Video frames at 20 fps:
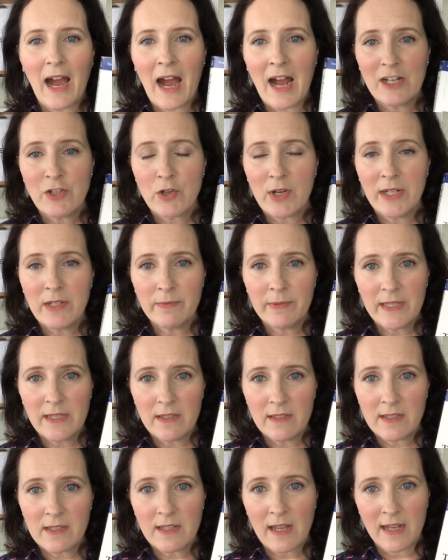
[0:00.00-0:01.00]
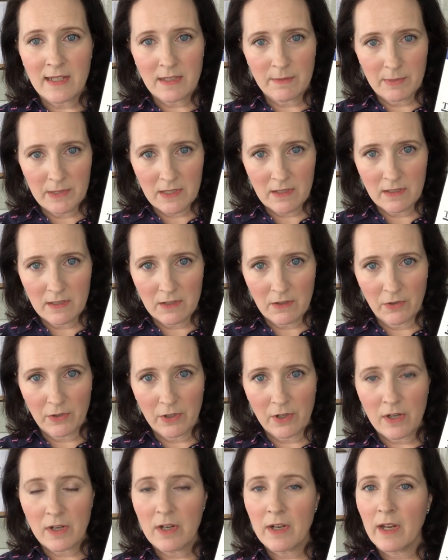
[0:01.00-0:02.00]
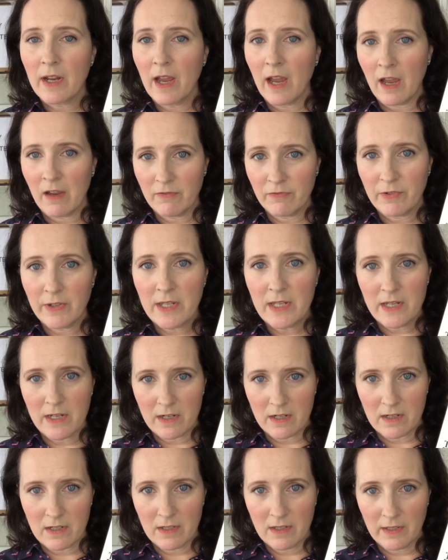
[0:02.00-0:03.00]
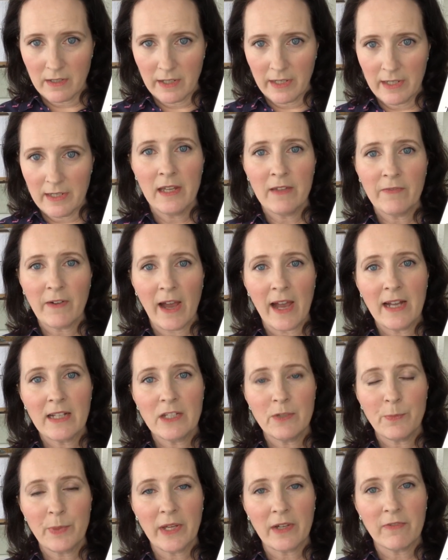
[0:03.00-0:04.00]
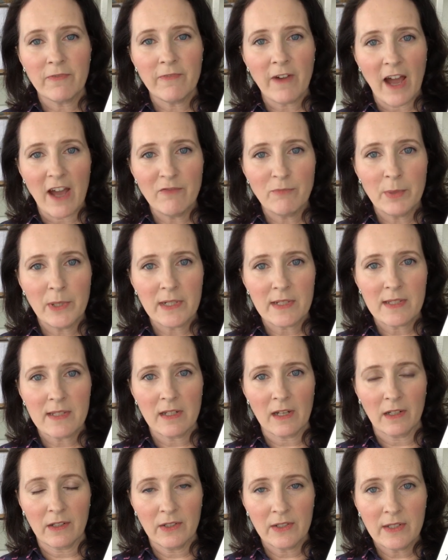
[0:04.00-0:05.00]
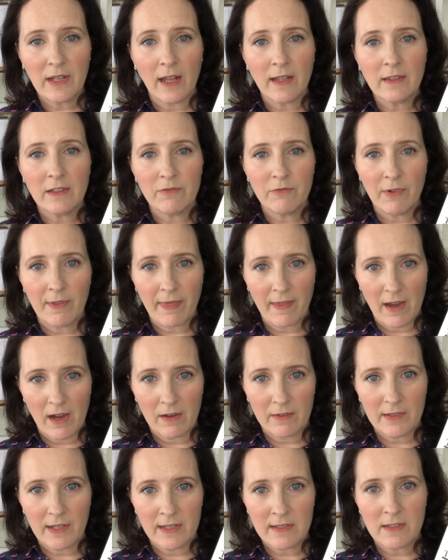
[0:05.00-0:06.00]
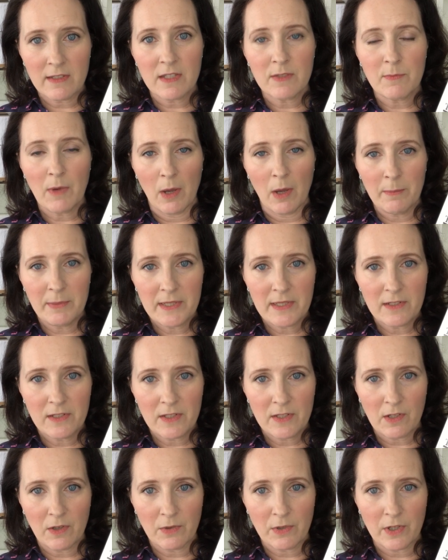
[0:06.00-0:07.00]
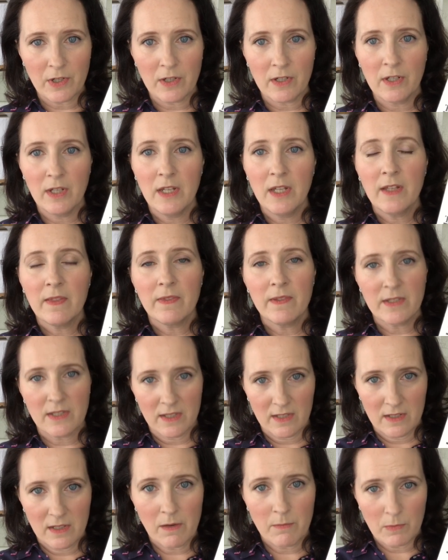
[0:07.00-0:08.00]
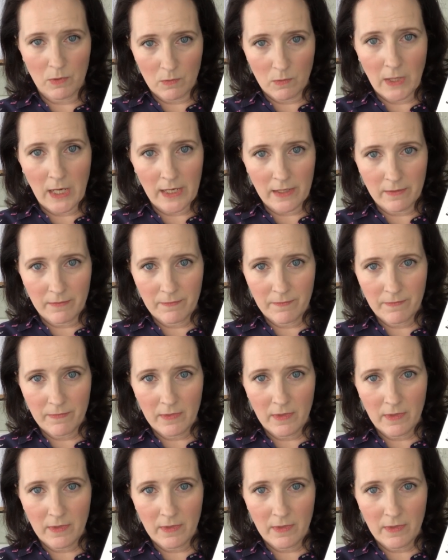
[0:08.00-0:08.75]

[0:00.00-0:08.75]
I try to read this as a business owner every year. If I had to pick 5 books that I could not live without as a small business owner, this is number 1.